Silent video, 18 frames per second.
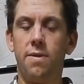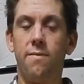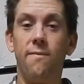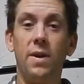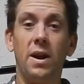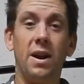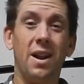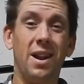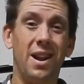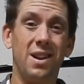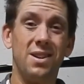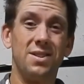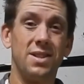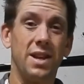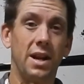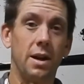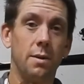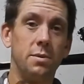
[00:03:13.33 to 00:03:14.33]
figured out how to
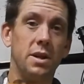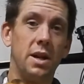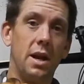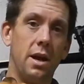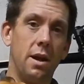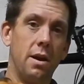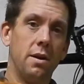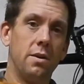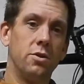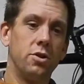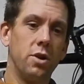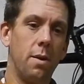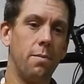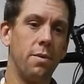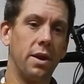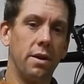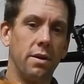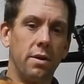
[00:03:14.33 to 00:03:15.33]
stand up today,
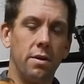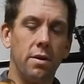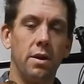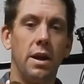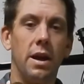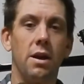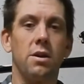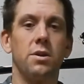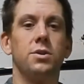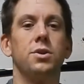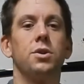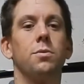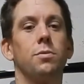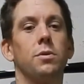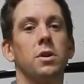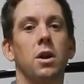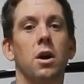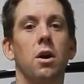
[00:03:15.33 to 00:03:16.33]
drop the gear
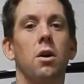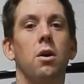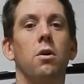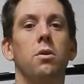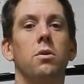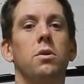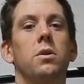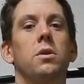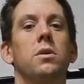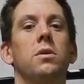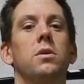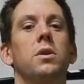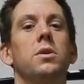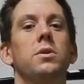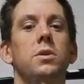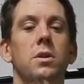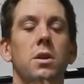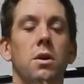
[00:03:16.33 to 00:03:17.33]
super low,
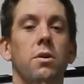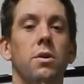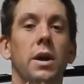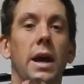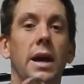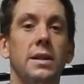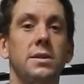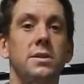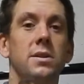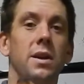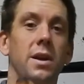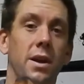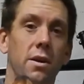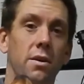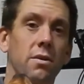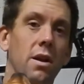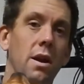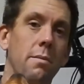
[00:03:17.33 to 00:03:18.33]
use a low cadence like
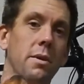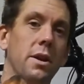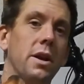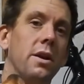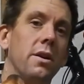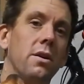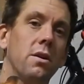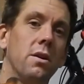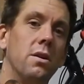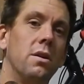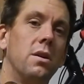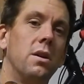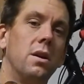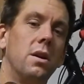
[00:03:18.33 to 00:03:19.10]
you're climbing a hill.